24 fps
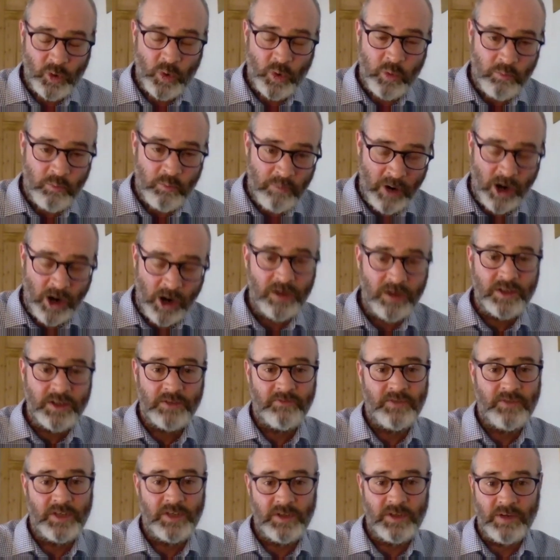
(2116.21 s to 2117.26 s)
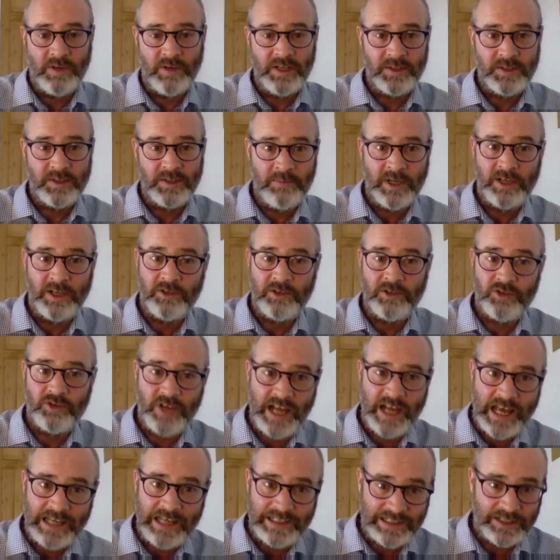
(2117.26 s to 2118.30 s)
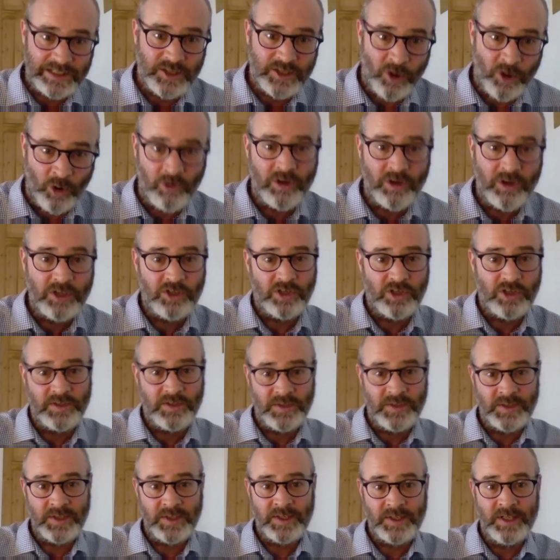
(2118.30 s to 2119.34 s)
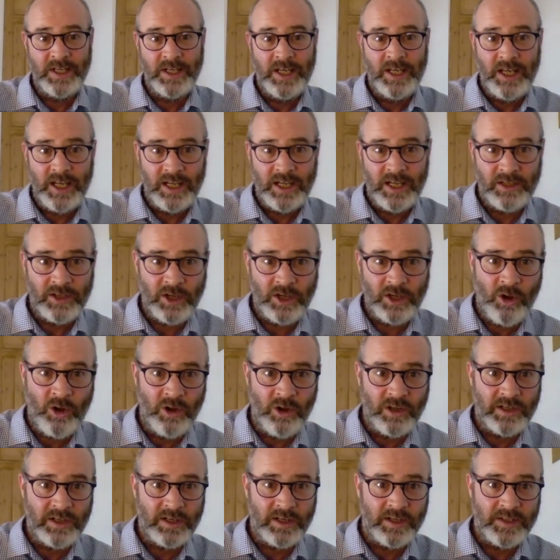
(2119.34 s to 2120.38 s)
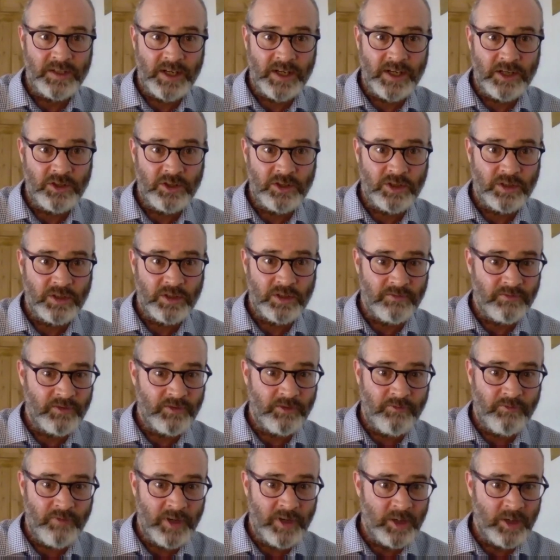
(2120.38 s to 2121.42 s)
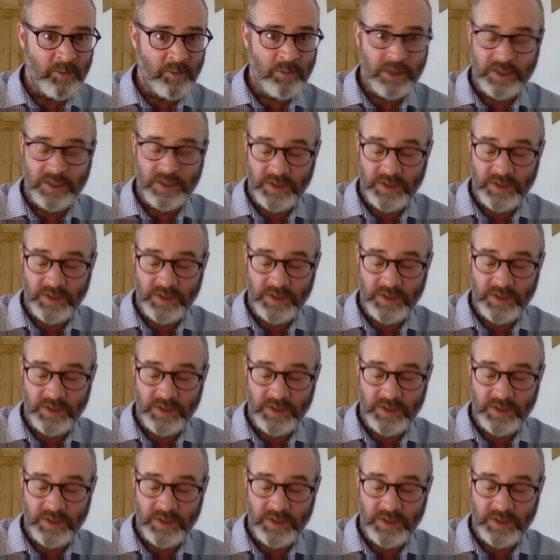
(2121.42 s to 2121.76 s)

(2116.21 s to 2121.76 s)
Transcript: part of the US military, has its origins in the colonization of the Philippines.